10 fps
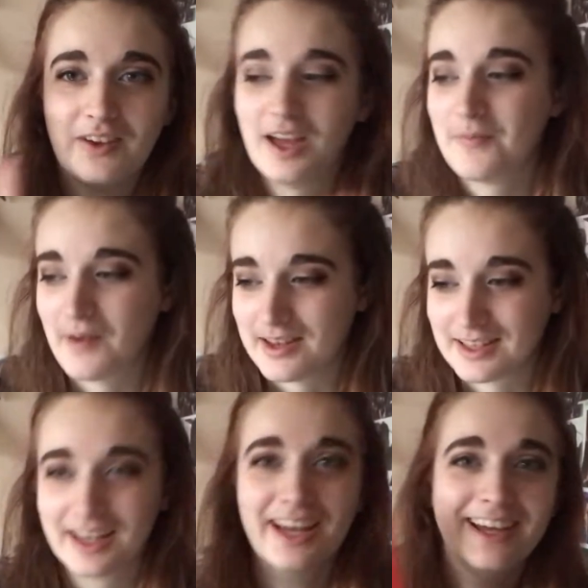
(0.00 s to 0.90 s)

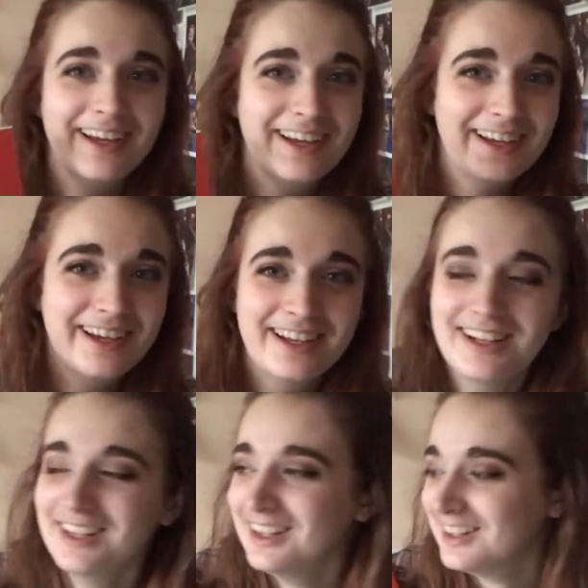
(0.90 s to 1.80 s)
Amazing.
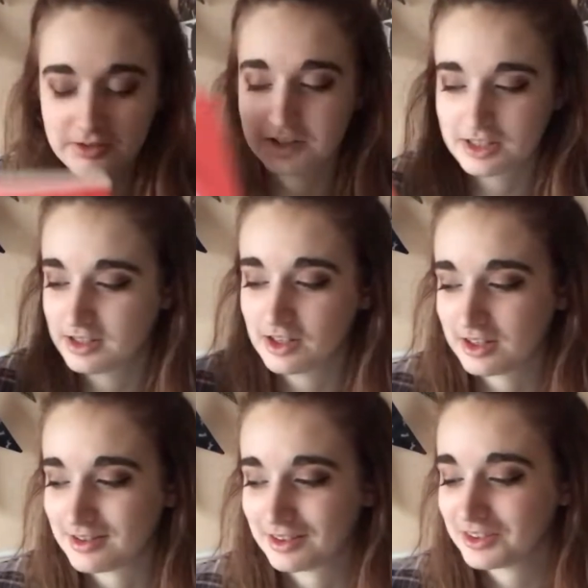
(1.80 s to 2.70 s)
It was just a
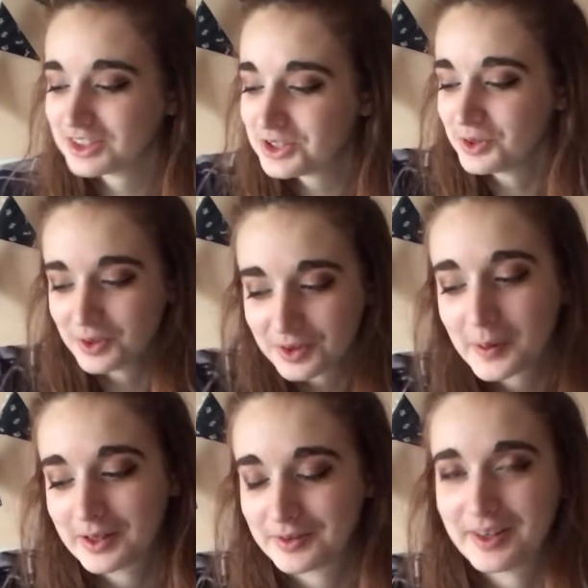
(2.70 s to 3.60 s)
nice short
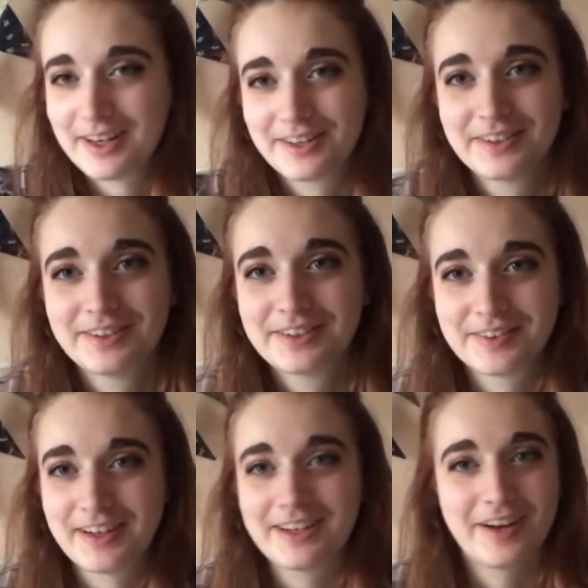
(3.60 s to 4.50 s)
quick read to
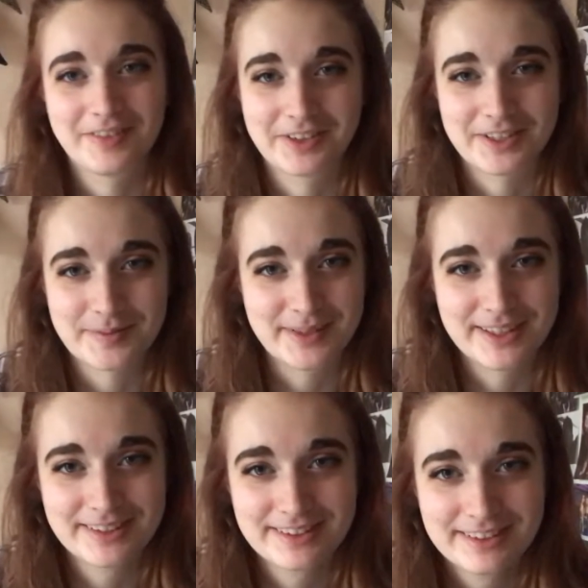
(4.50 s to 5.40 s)
read after
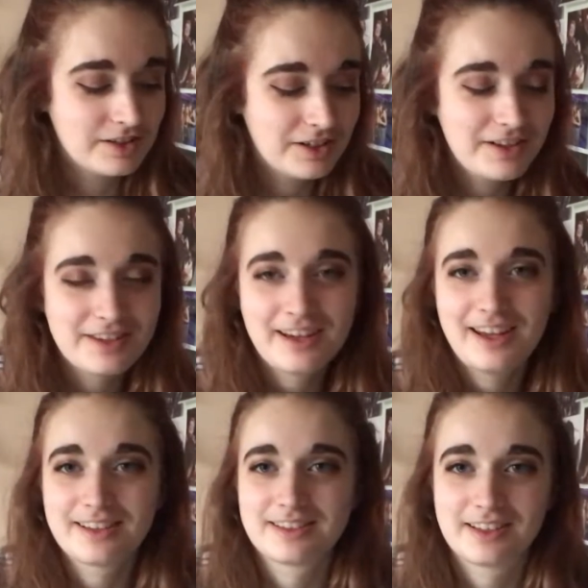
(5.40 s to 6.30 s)
Christmas. So the
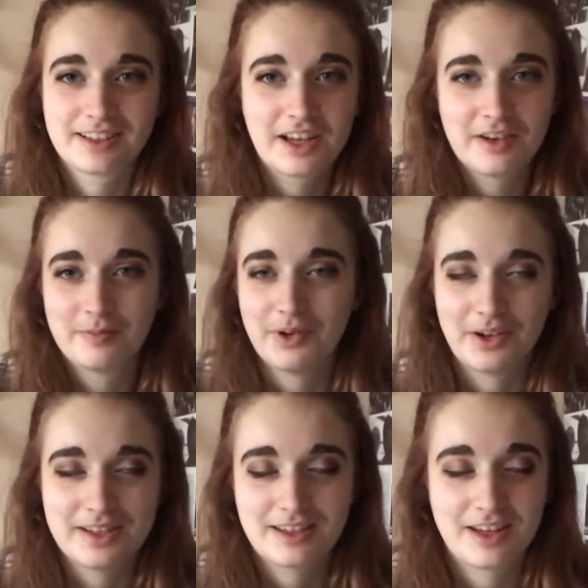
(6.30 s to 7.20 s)
next kind of book
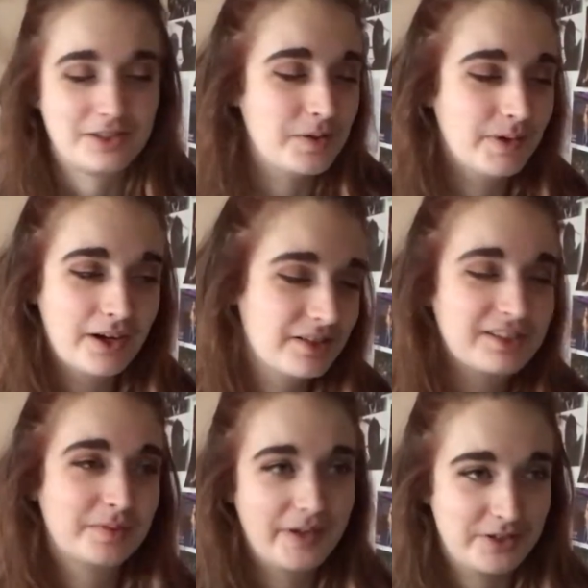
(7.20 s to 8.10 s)
is like I'm going to
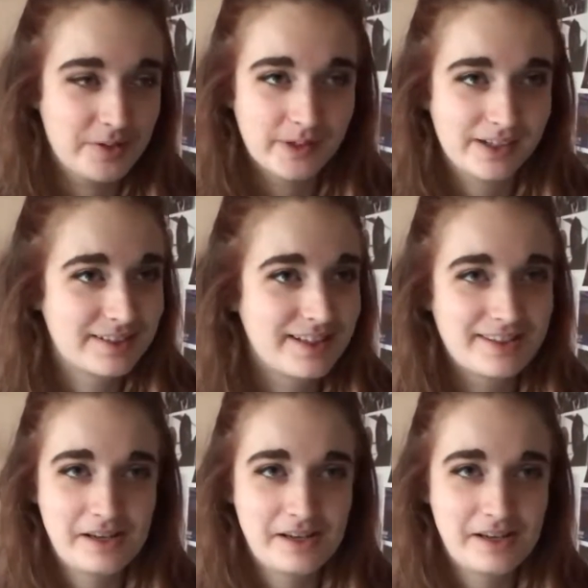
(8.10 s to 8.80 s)
talk about 2 books, they're